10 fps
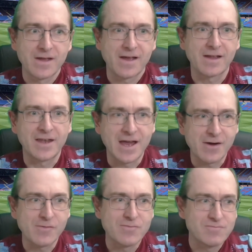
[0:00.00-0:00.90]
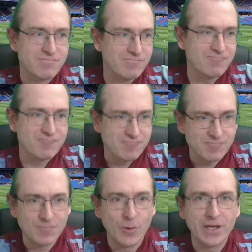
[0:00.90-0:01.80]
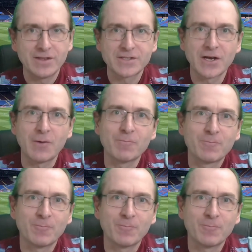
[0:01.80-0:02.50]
And now we're the top.